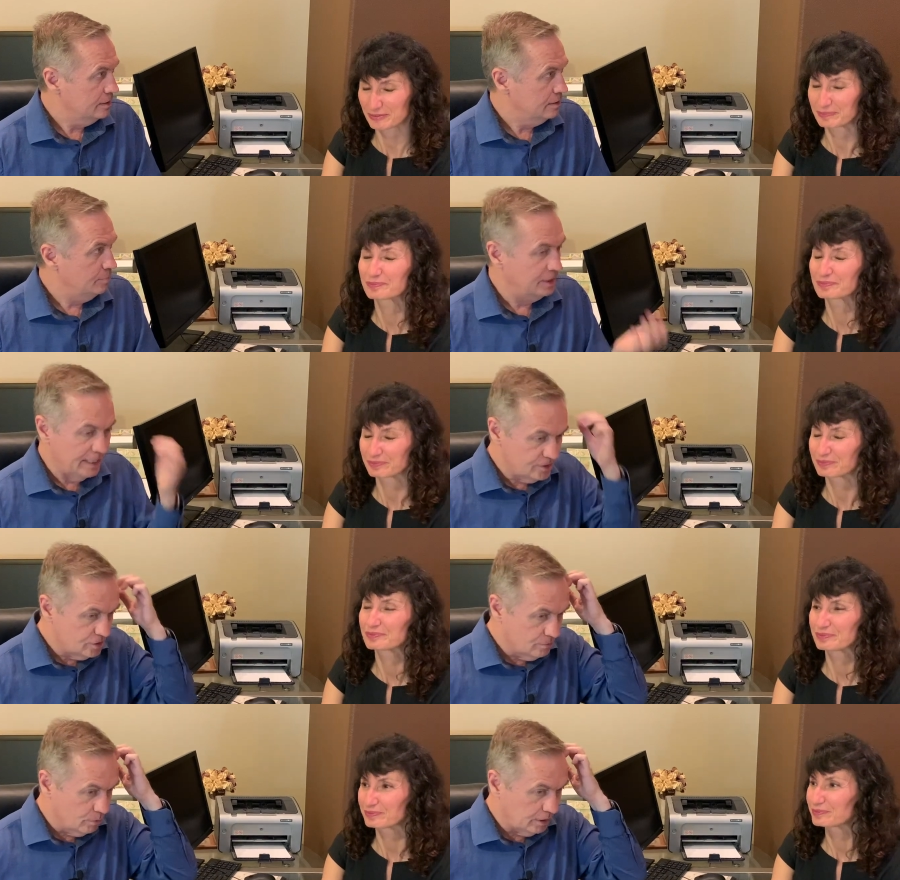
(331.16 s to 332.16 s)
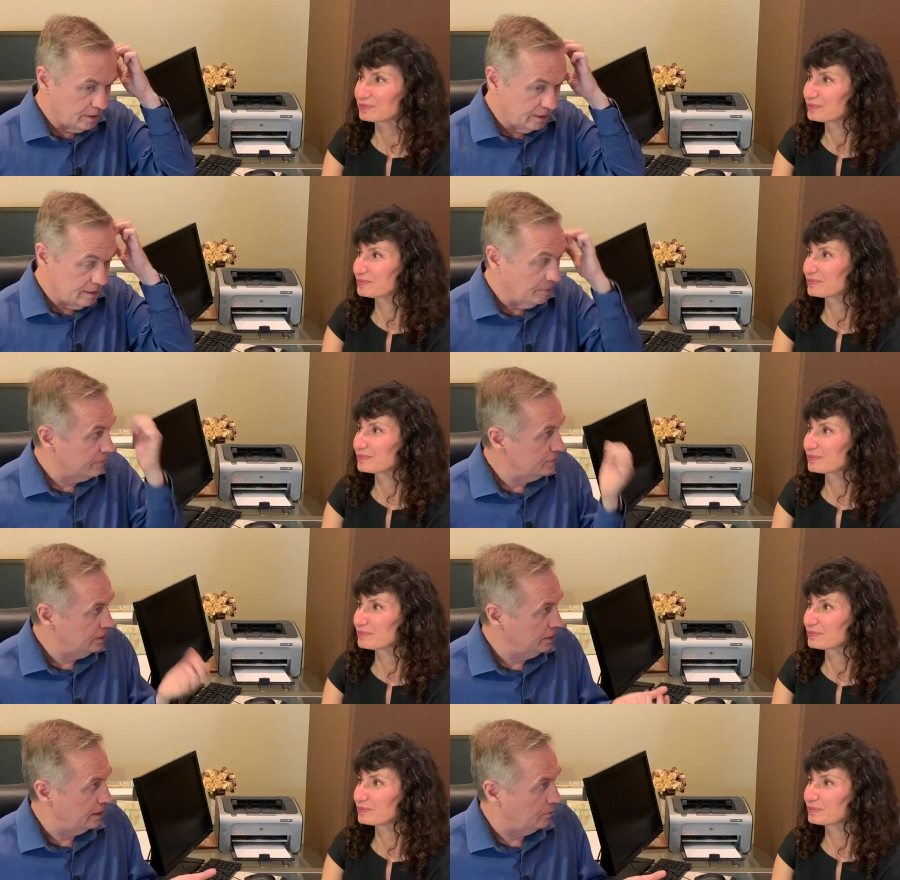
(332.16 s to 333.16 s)
Speaker 1: But that's really not that big of a
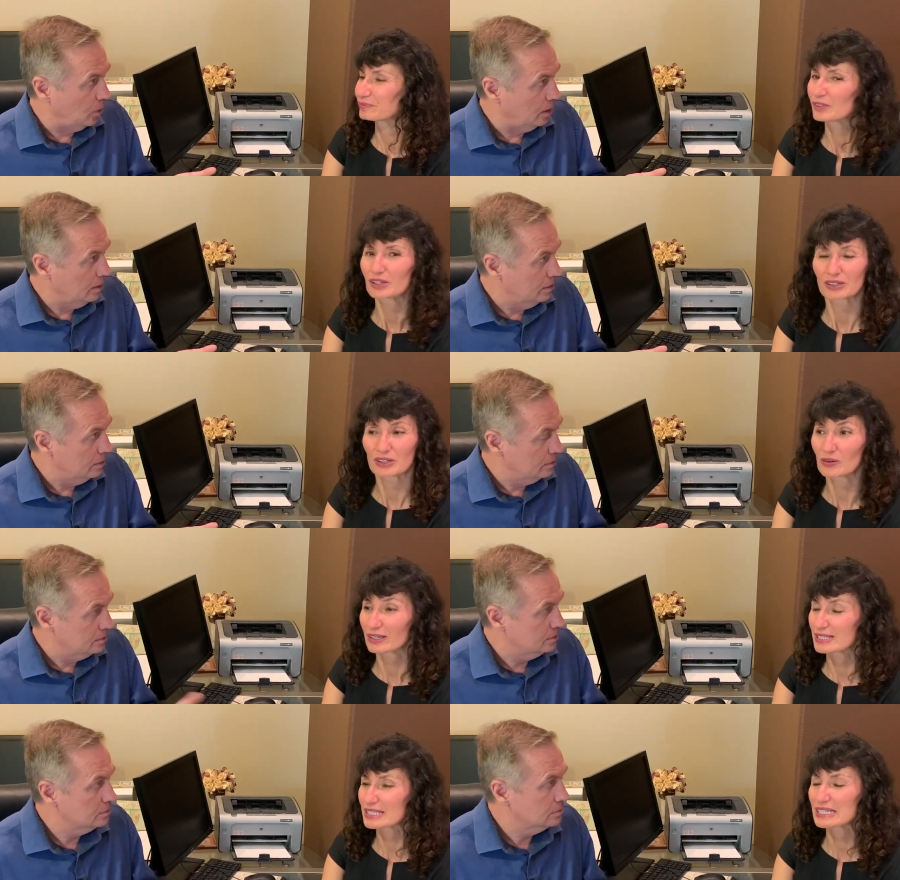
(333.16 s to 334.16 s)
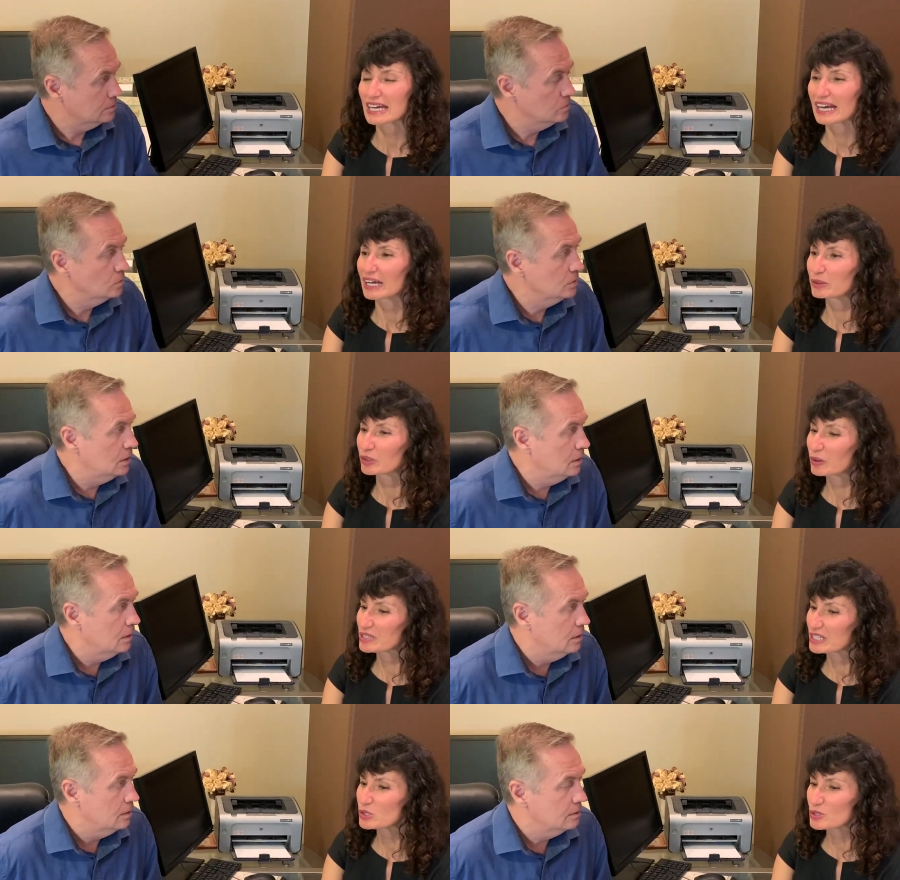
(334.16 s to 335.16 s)
deal anymore.
Speaker 2: No, it isn't. And you know,
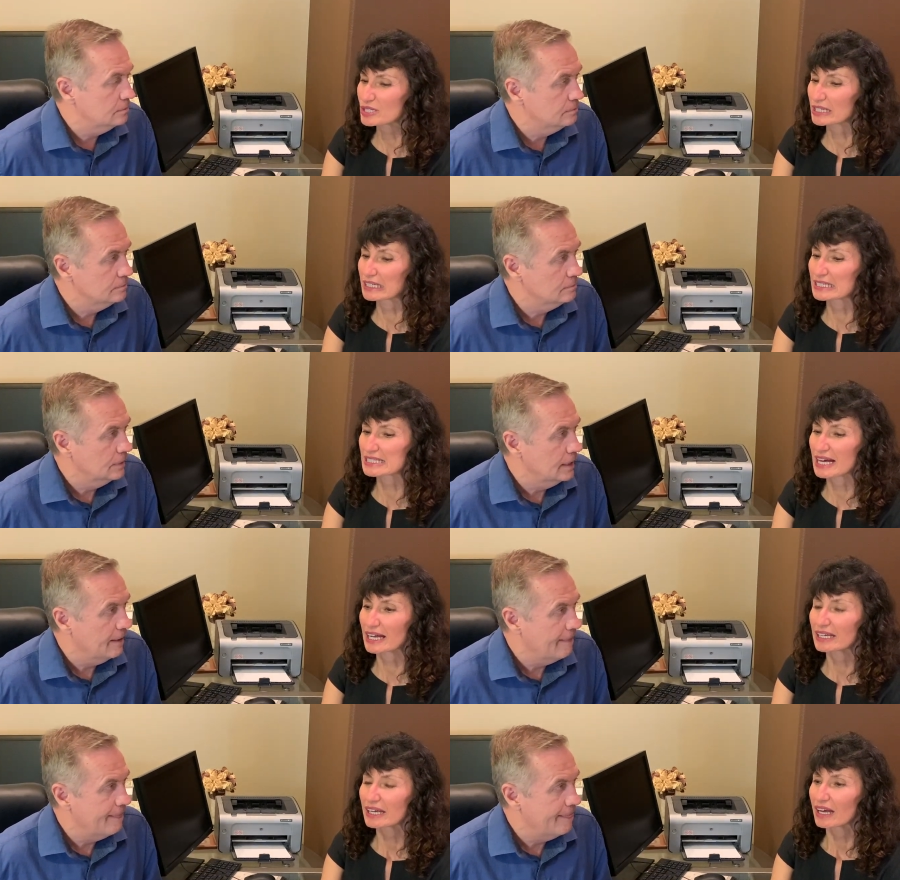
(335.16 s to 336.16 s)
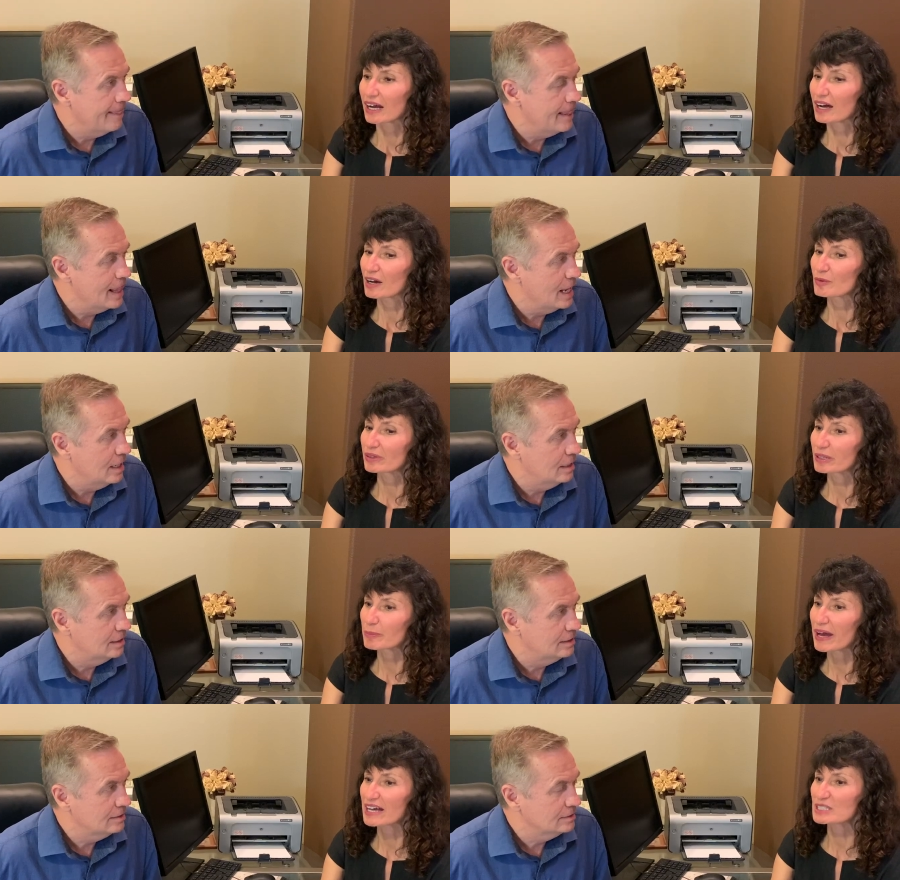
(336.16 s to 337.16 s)
what's interesting is that in the
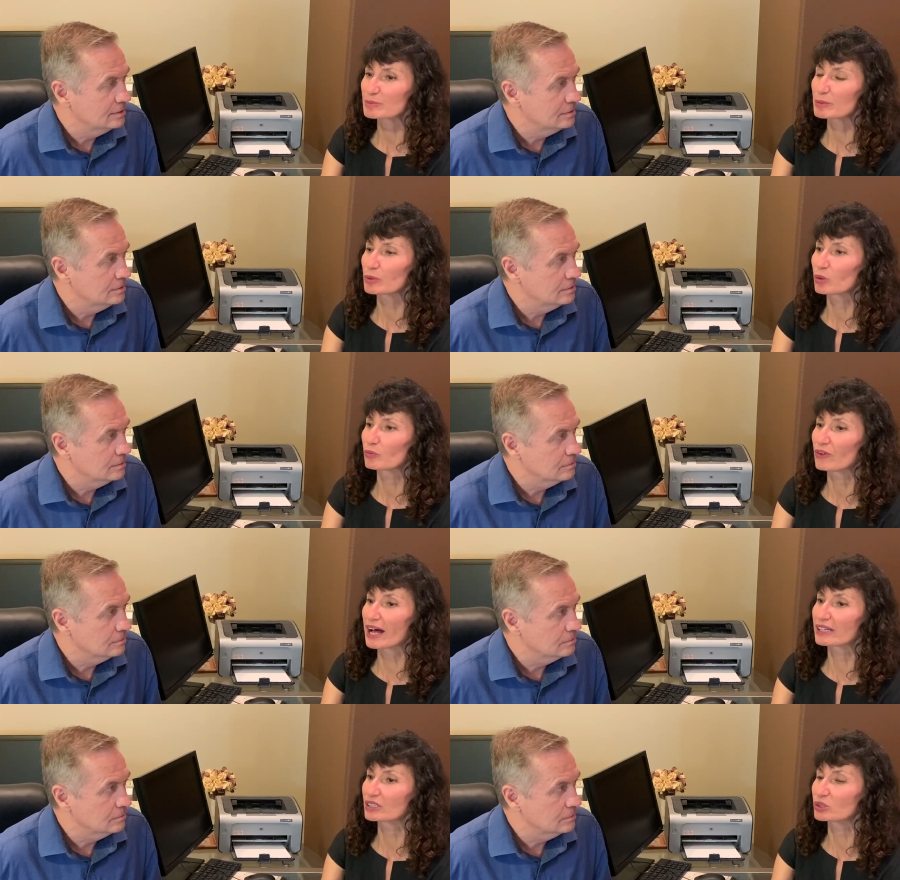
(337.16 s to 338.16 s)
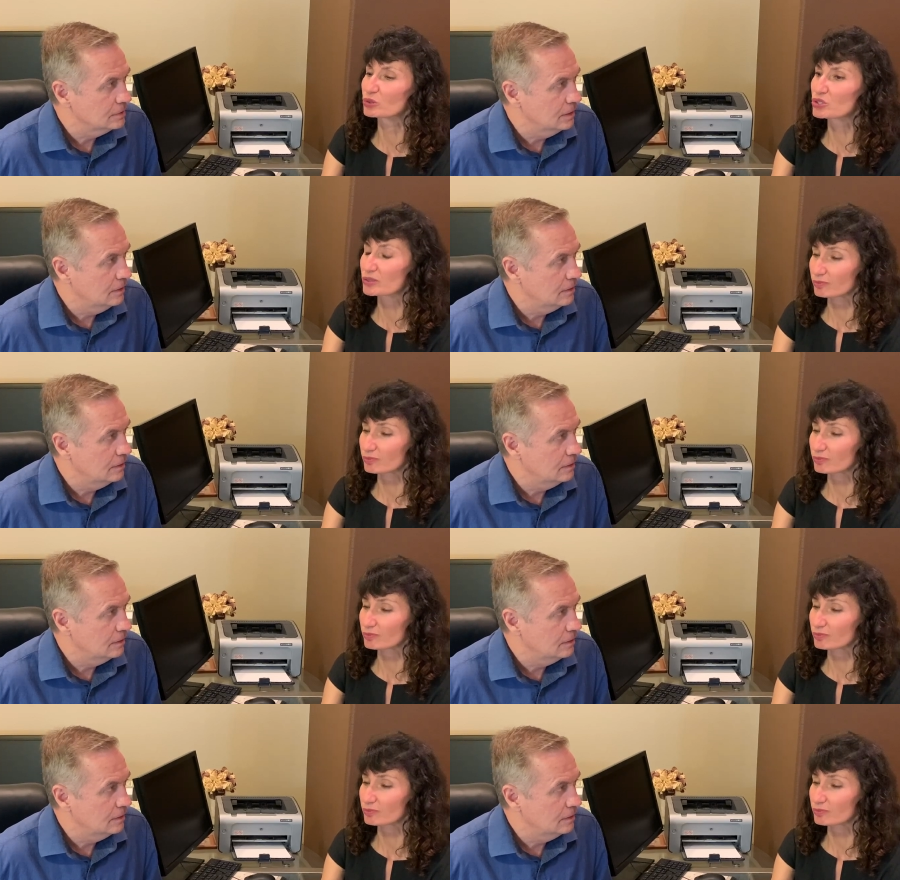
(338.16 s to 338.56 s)
past, people valued